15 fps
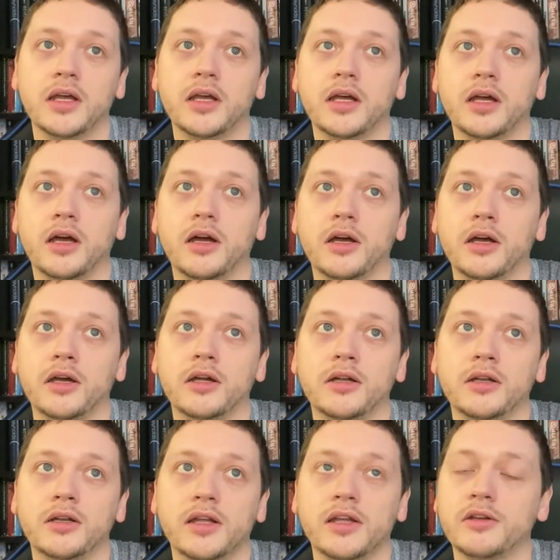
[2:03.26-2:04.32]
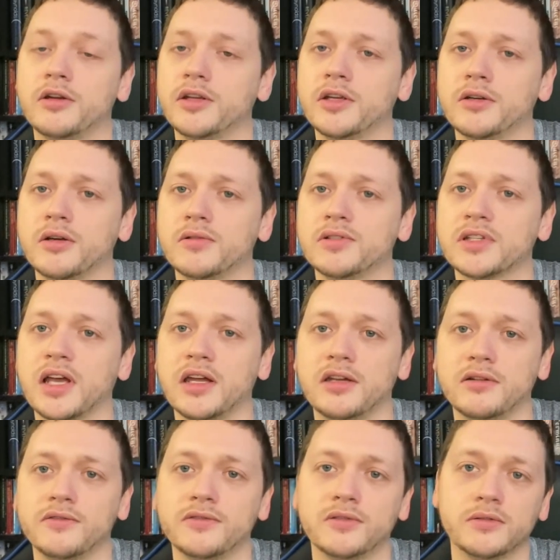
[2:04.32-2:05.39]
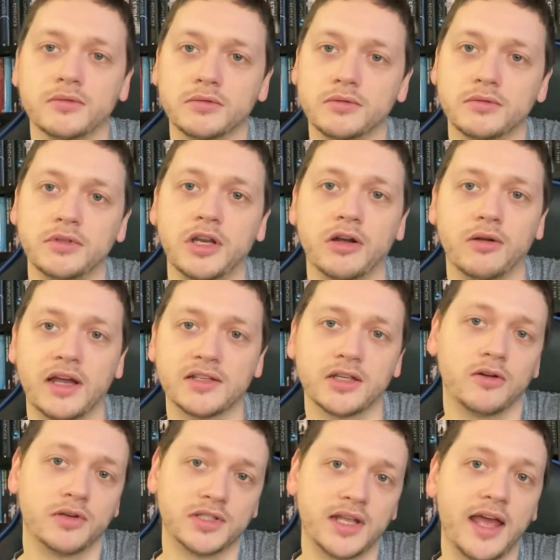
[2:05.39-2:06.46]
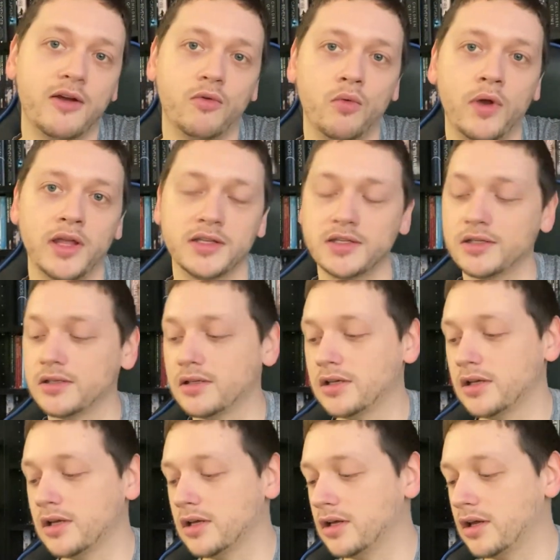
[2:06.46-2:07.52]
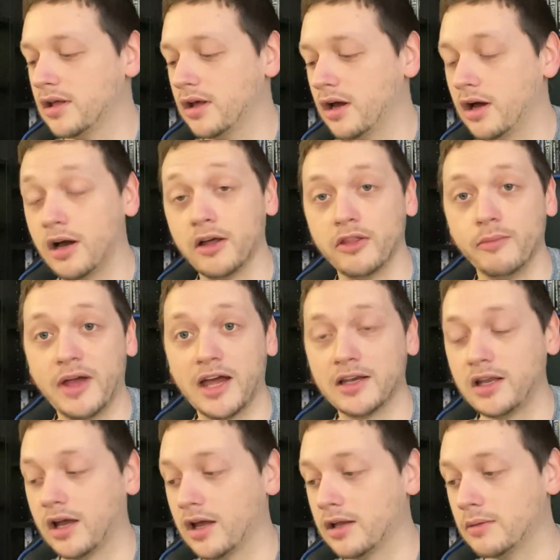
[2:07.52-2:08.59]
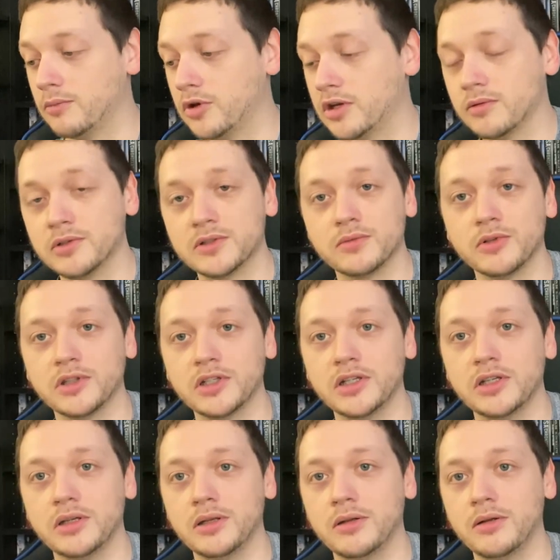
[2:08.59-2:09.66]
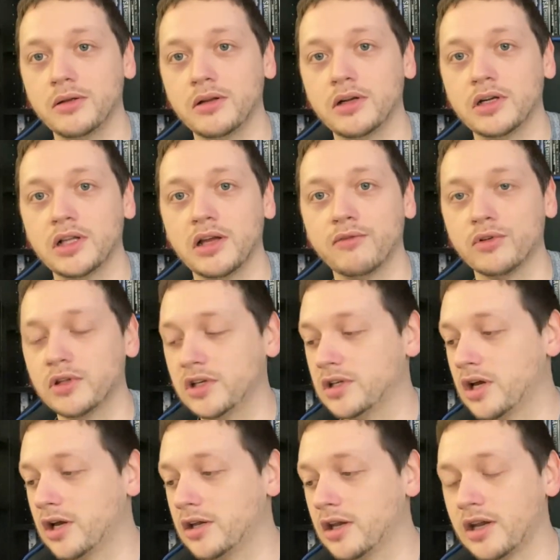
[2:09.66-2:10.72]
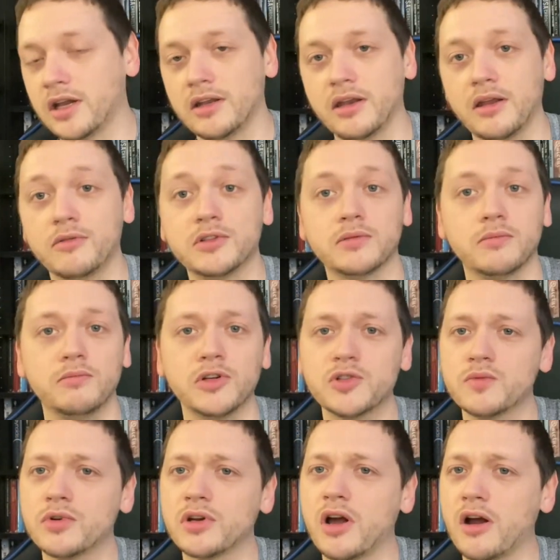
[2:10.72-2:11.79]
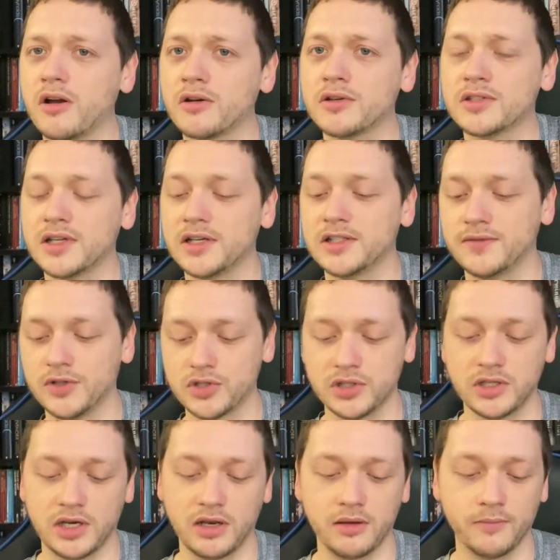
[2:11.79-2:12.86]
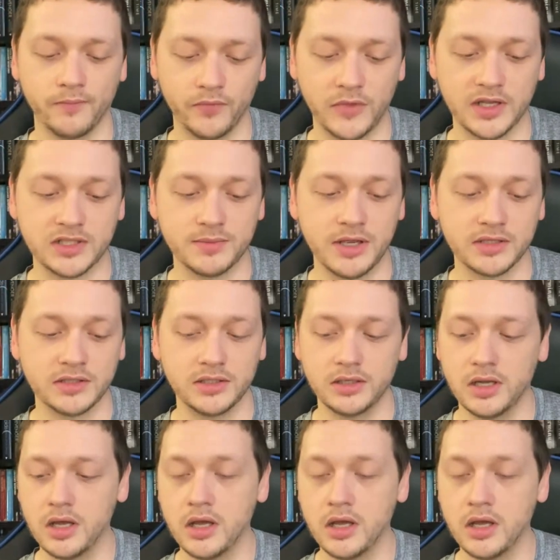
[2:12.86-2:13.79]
And our heroes kind of, as always, outwit the bad guy. But it was really cleverly done, and it was much more harder science fiction than I expected,